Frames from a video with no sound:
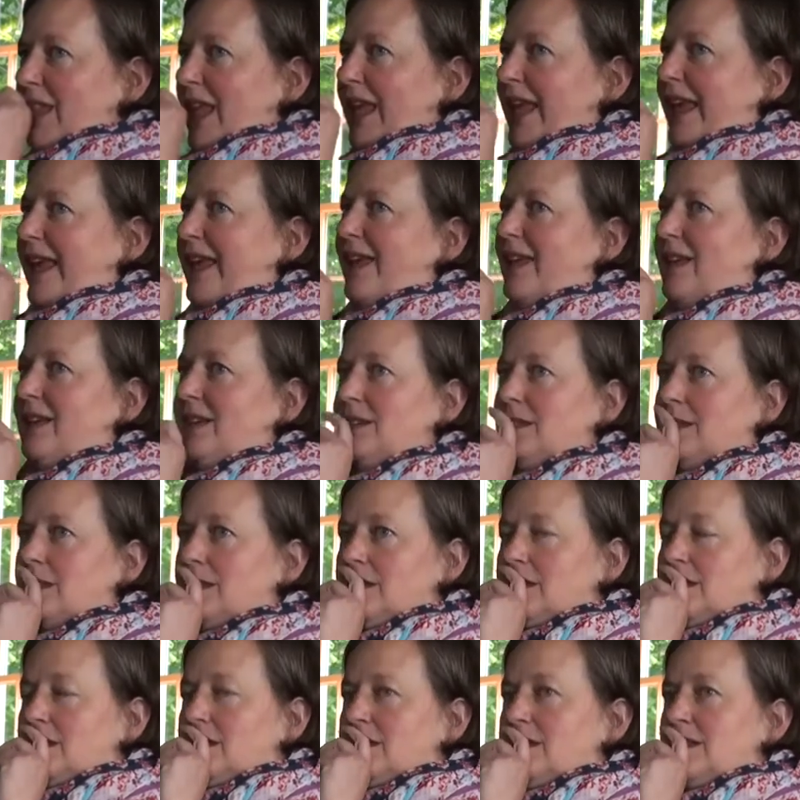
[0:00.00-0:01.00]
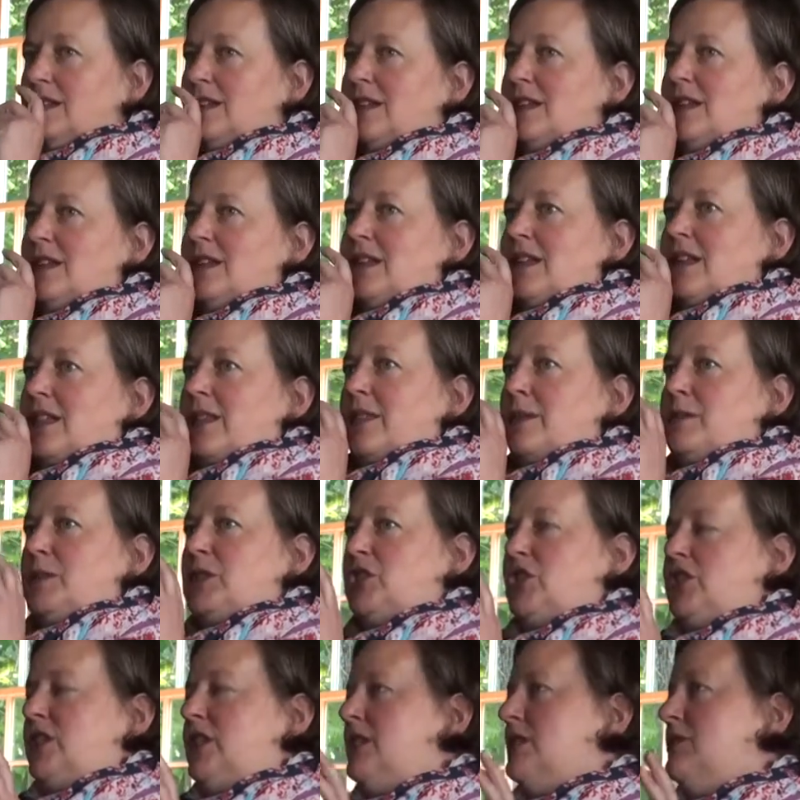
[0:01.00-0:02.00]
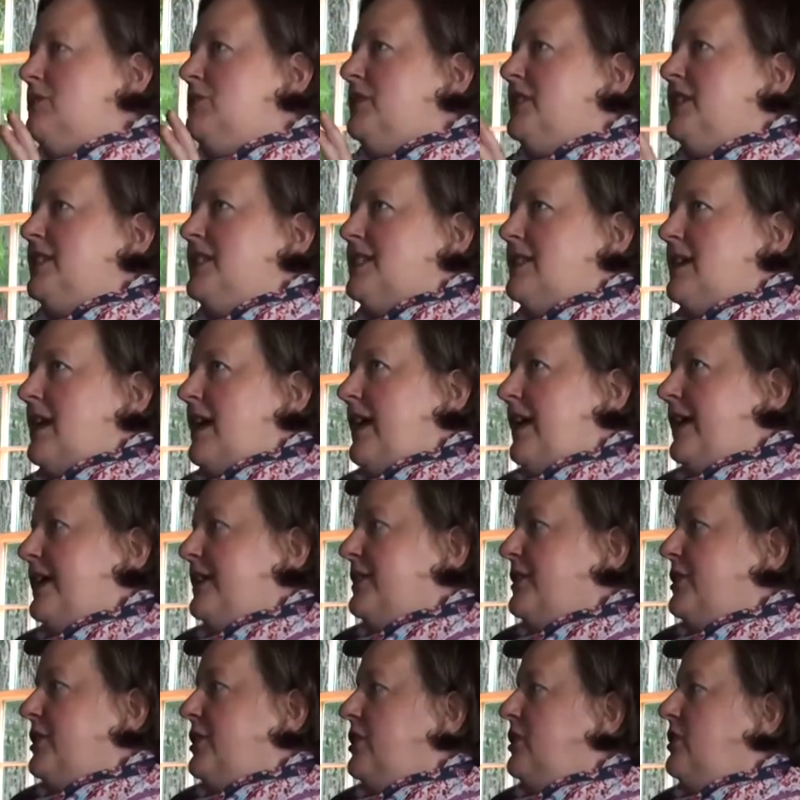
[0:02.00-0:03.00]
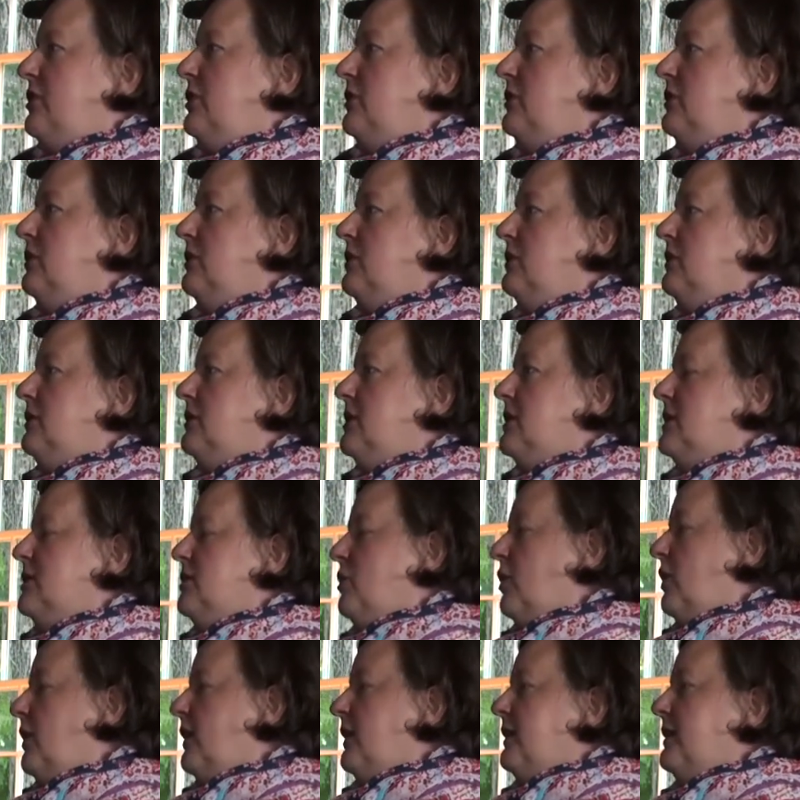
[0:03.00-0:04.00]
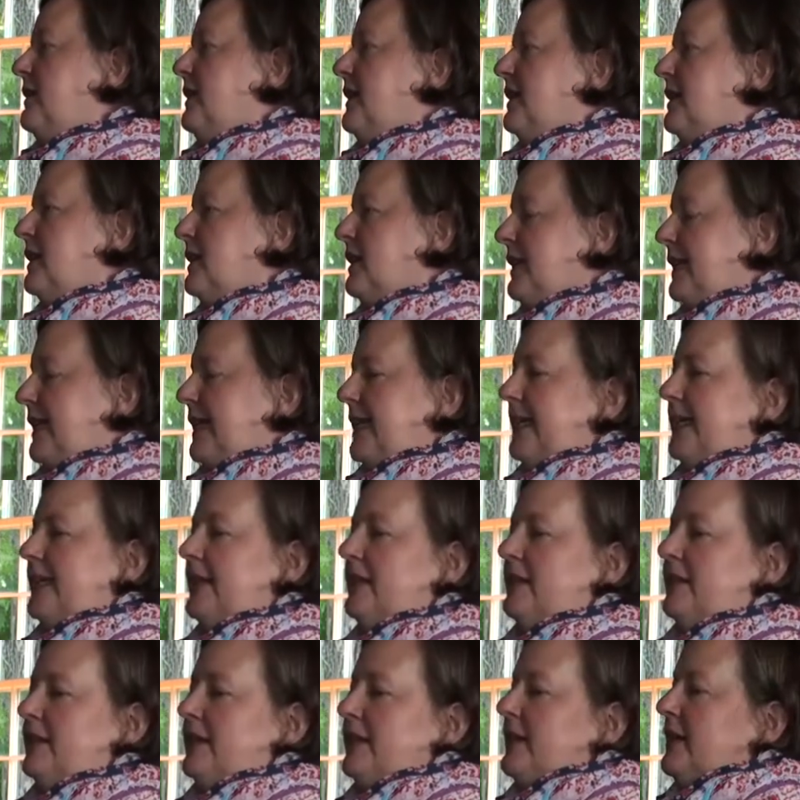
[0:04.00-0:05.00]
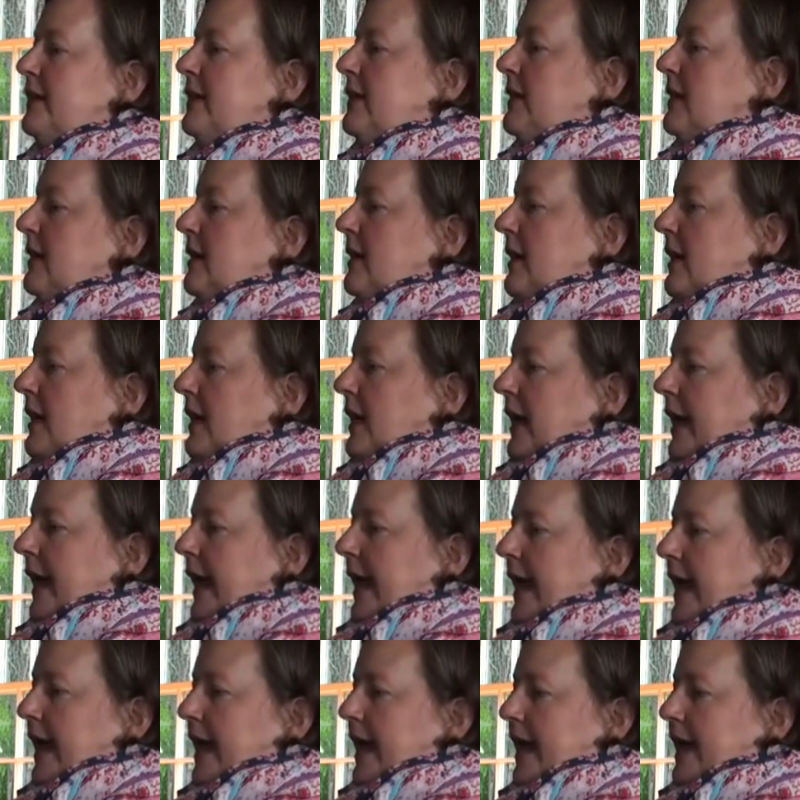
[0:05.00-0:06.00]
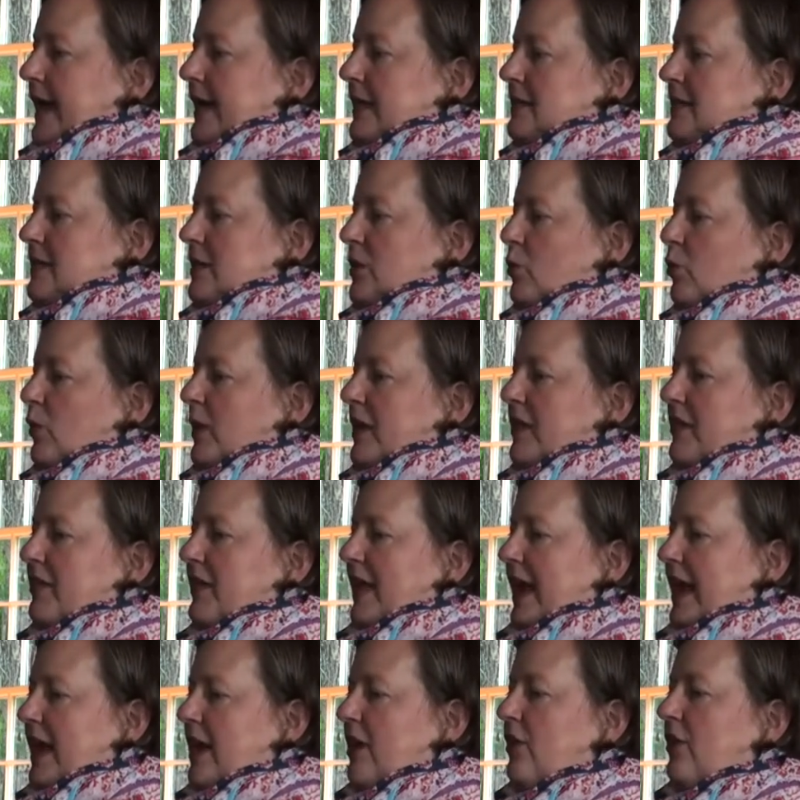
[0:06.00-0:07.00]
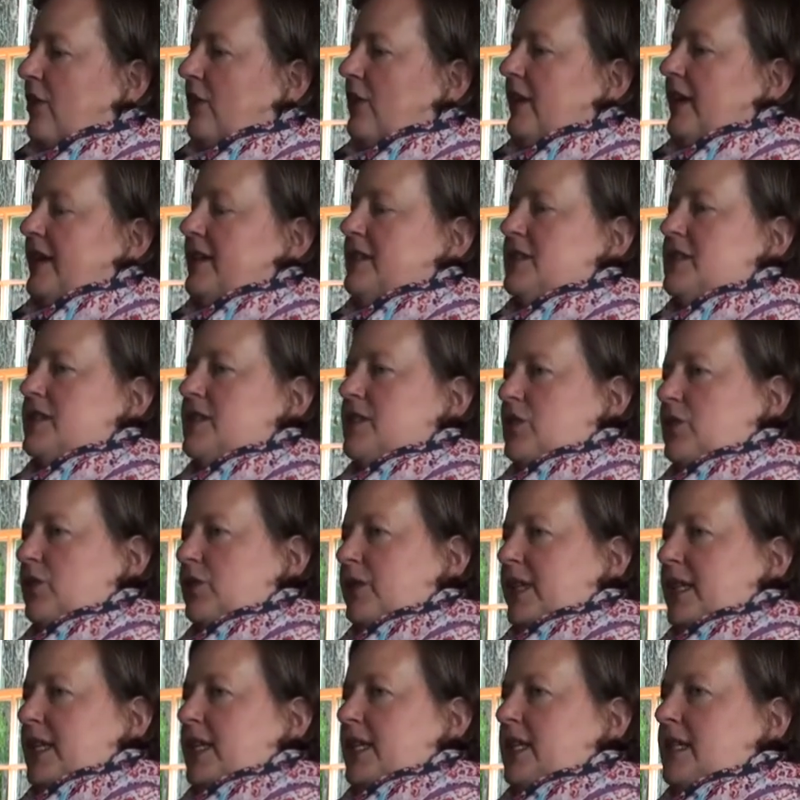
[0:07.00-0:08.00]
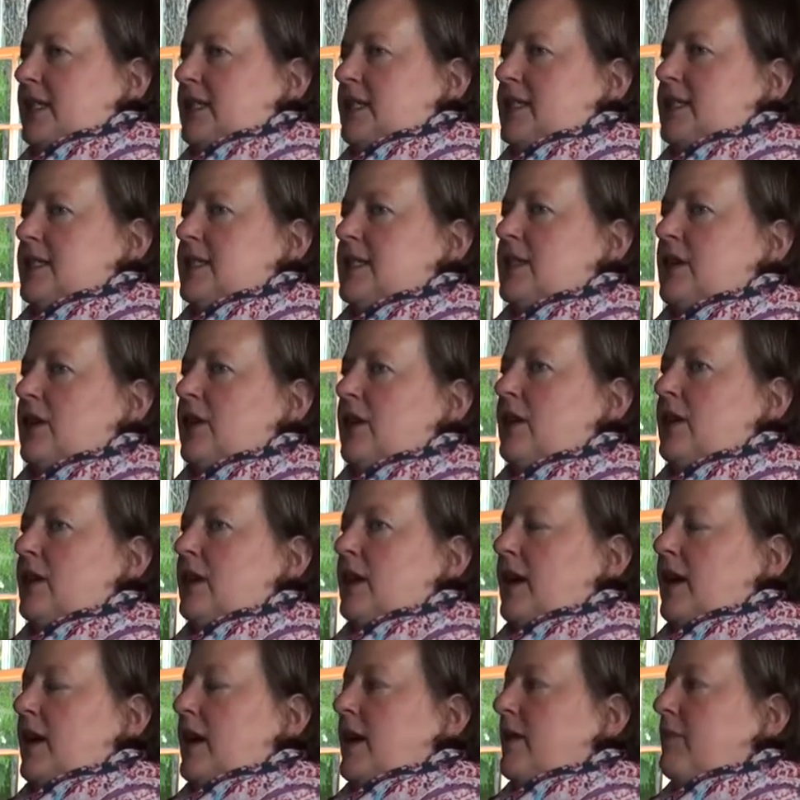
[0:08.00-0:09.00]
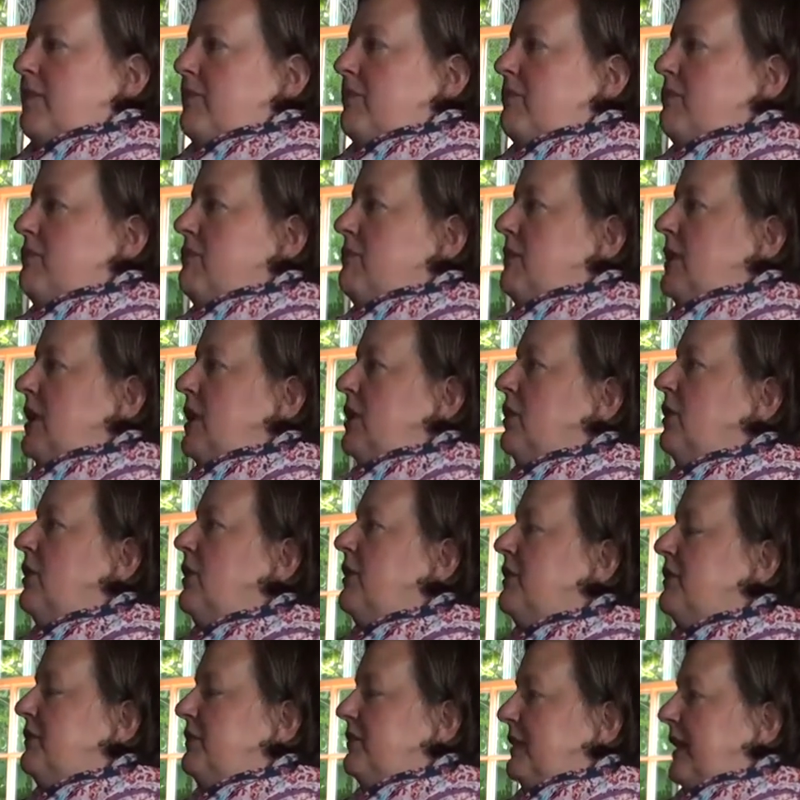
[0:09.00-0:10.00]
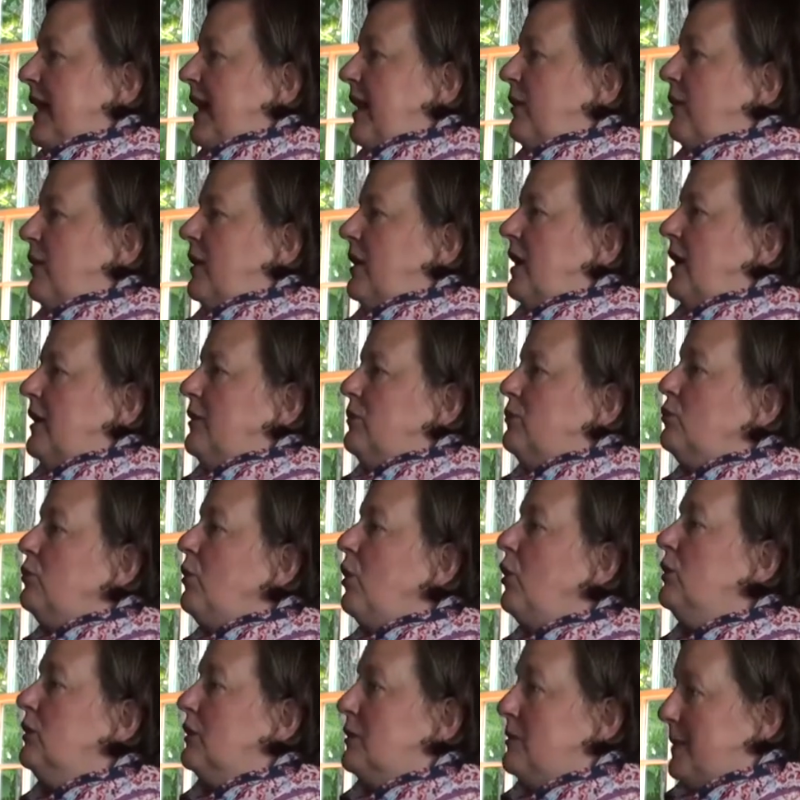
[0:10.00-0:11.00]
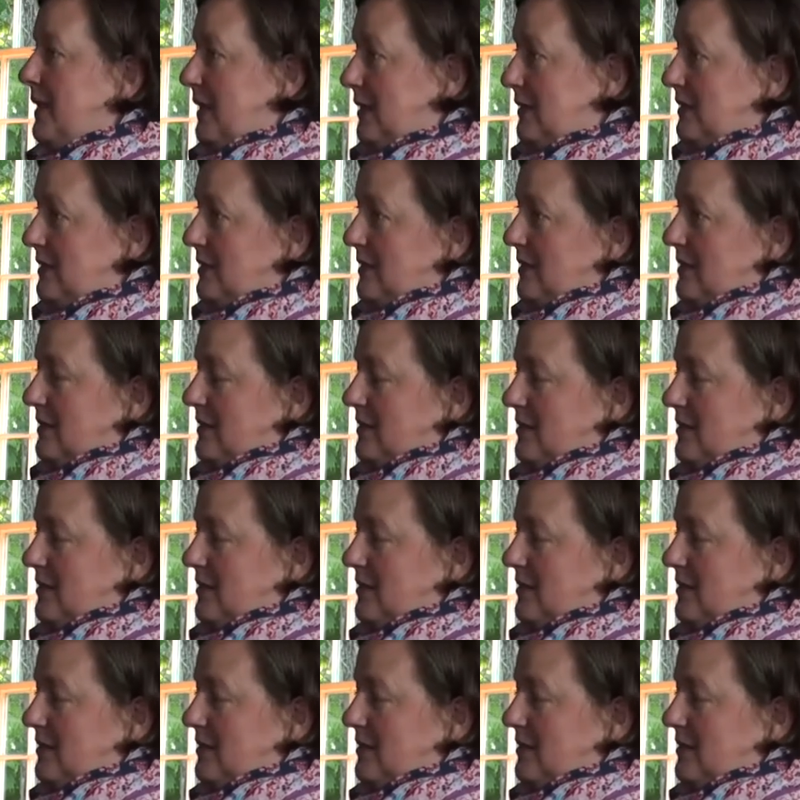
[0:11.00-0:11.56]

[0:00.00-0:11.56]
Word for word: And the machines were designed to sort and clean and with air and screens um, mill the flour on roller mills.